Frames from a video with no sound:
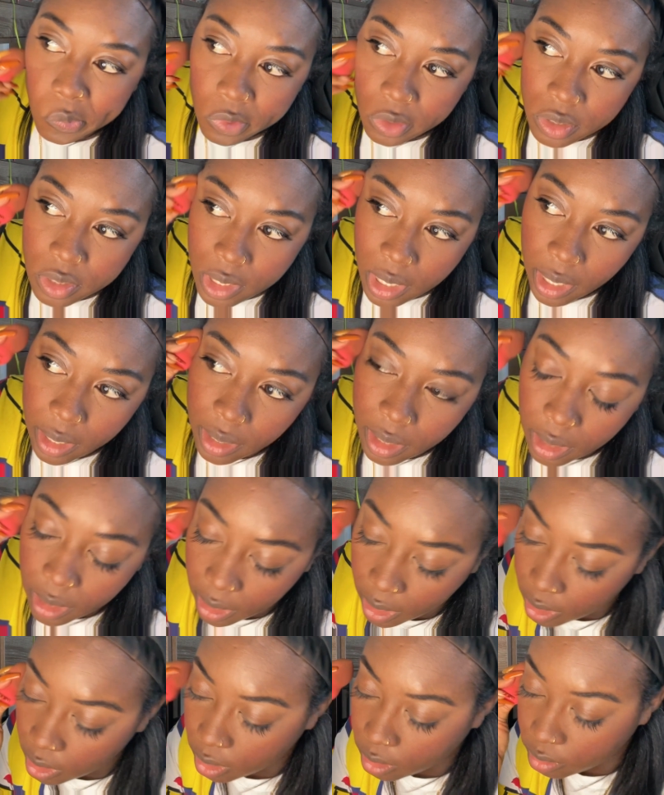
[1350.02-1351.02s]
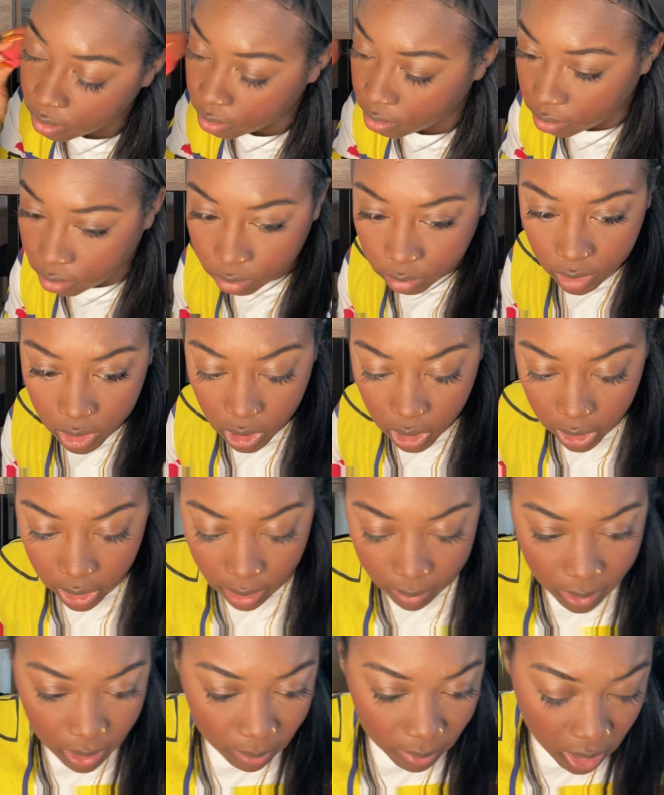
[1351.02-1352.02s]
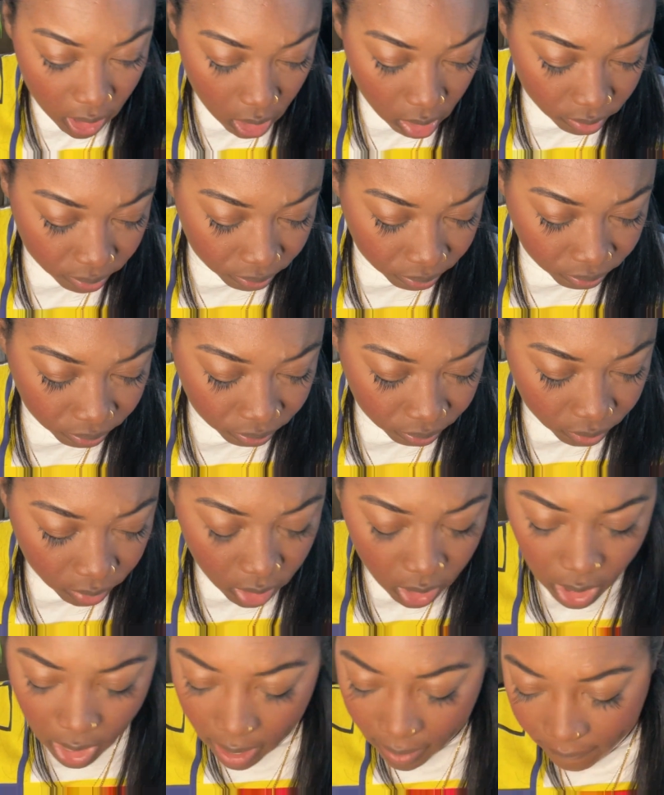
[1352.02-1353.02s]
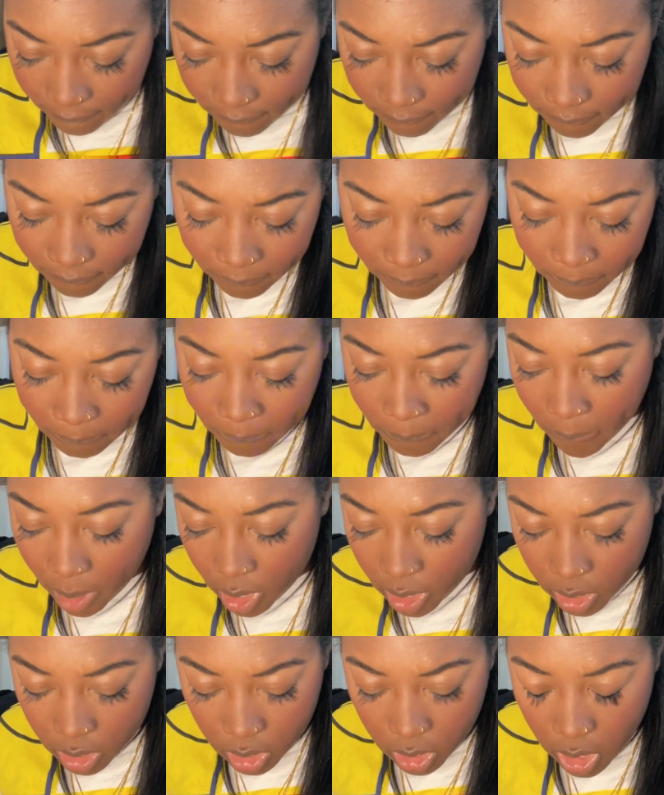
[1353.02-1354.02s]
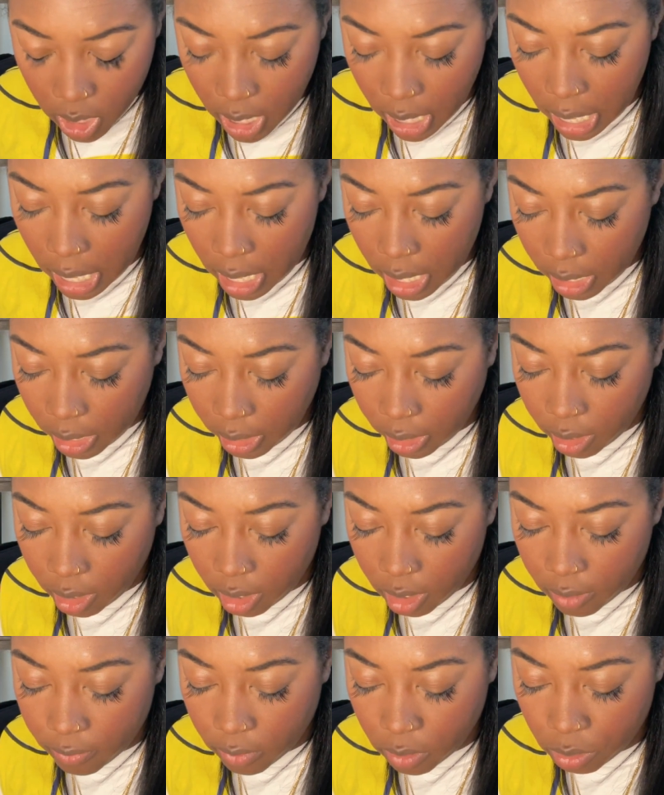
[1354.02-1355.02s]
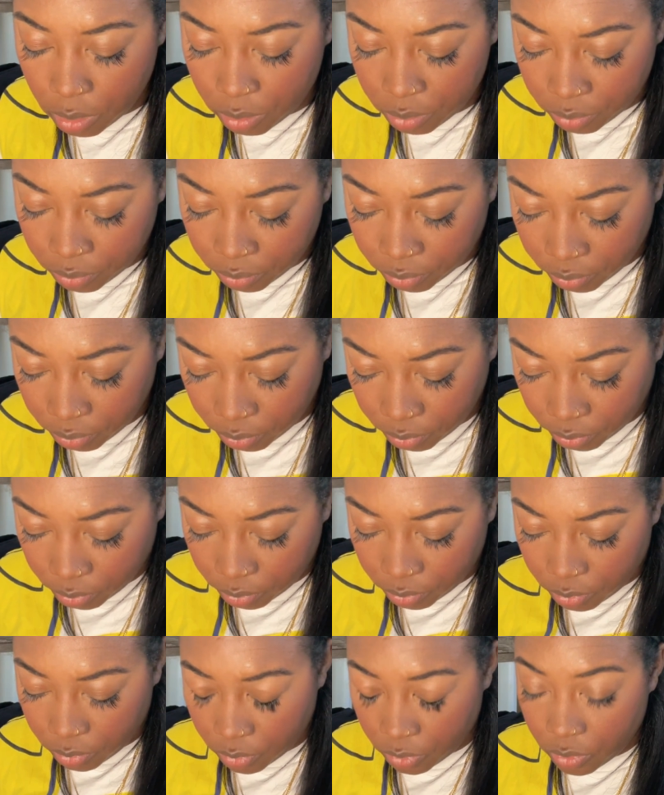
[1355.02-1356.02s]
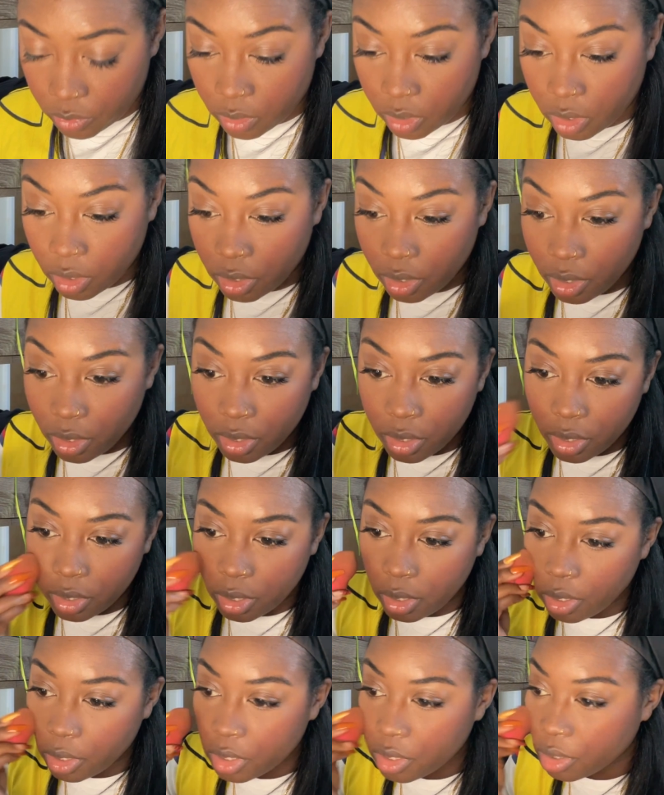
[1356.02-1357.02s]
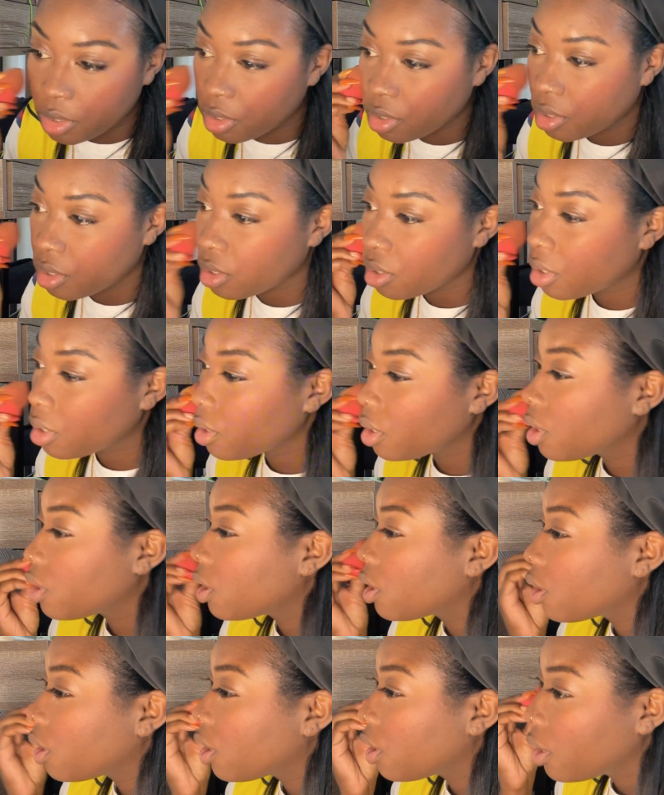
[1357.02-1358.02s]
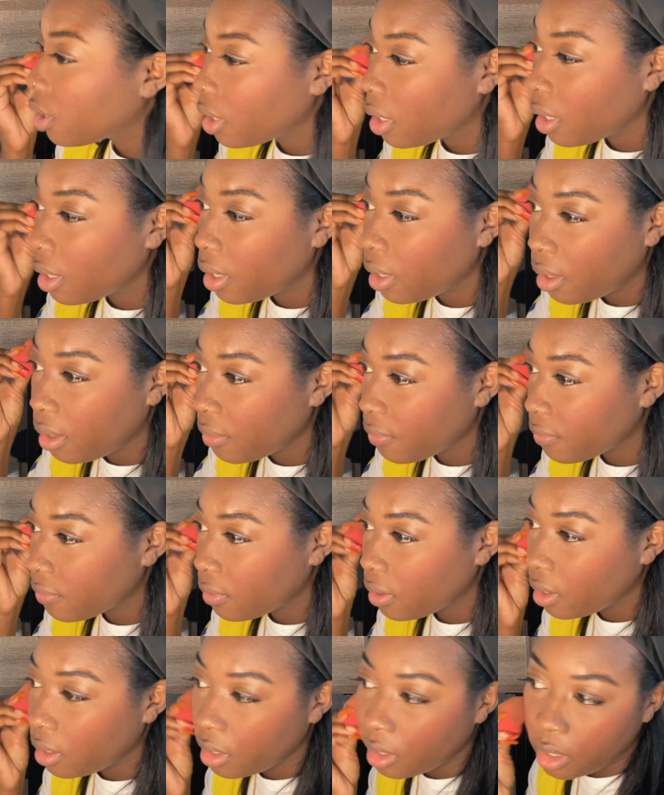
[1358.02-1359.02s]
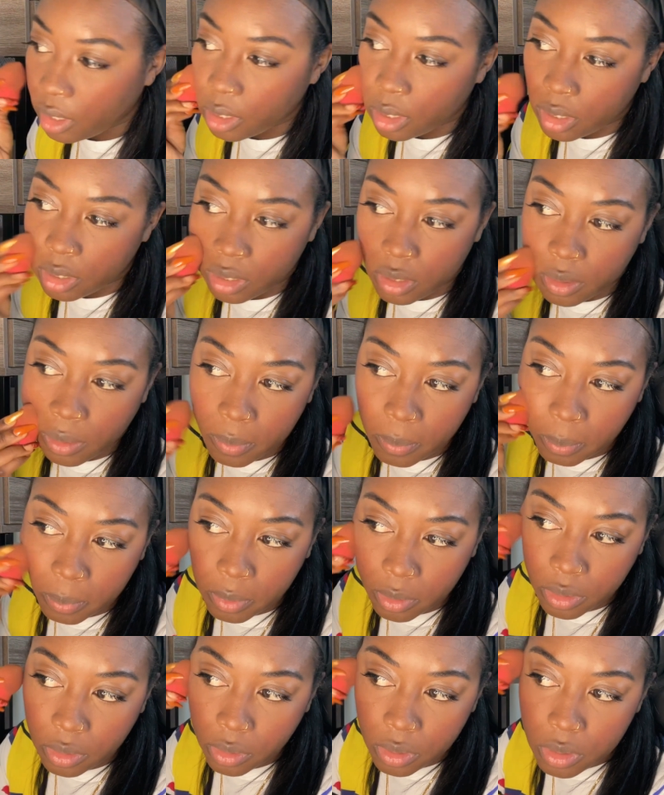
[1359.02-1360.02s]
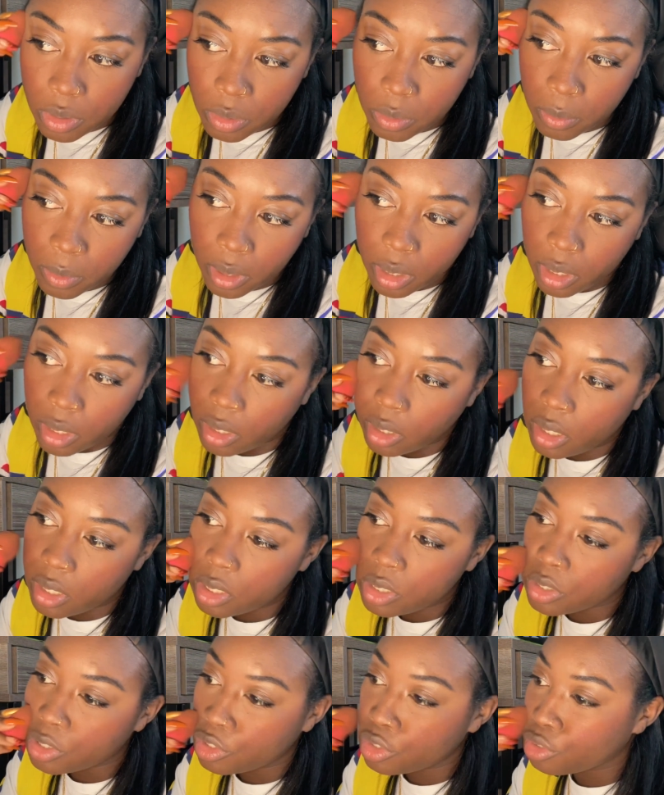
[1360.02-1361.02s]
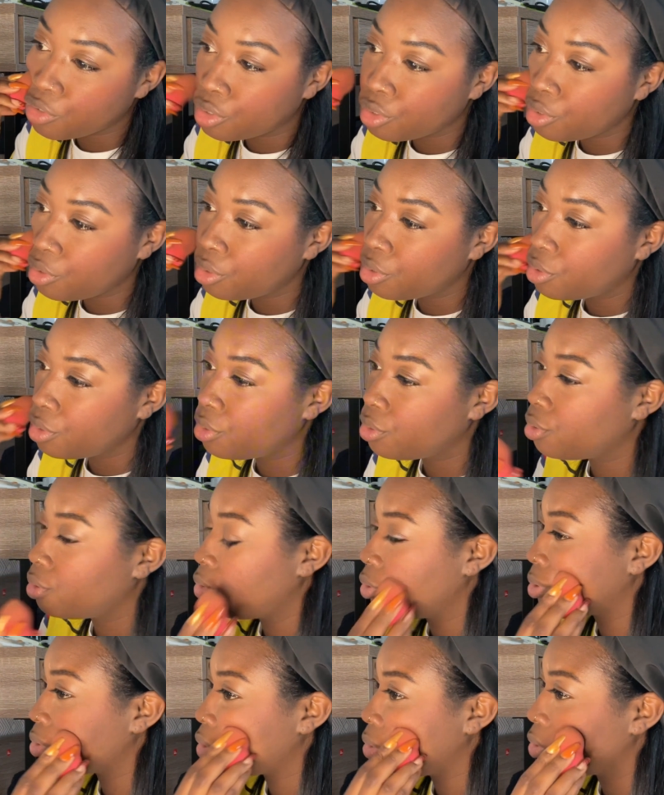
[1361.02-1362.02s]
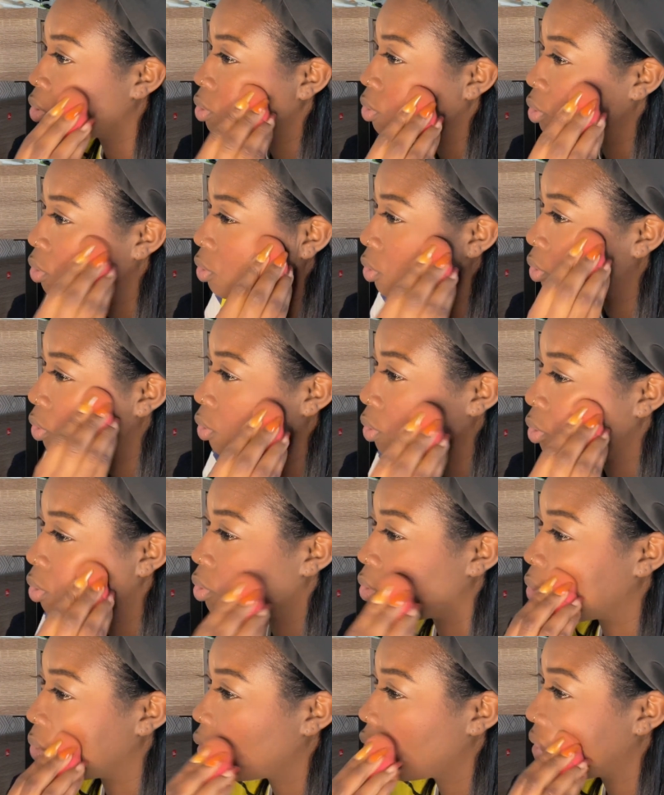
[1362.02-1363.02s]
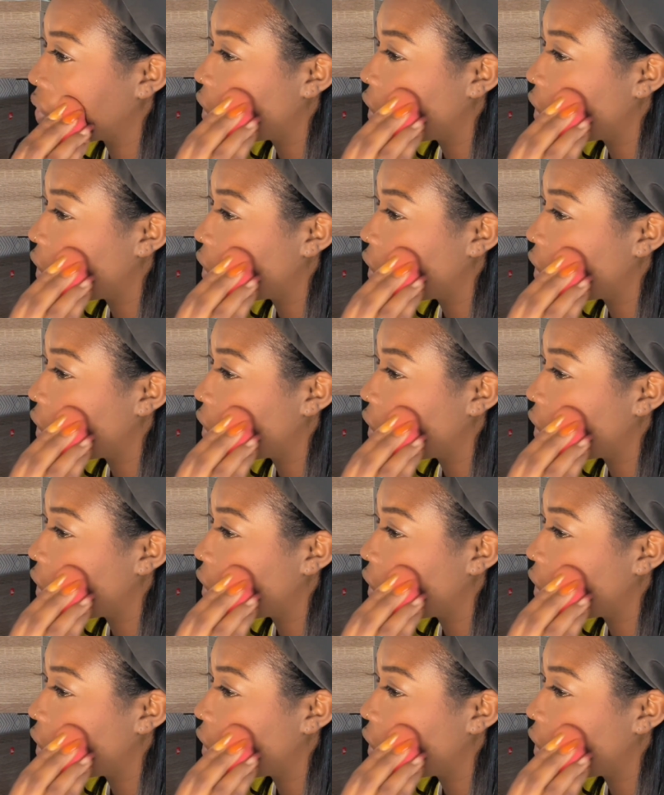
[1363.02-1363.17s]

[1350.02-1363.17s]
You see how that kind of cleared up some of that. Much I love you. Yeah. I found a good place to show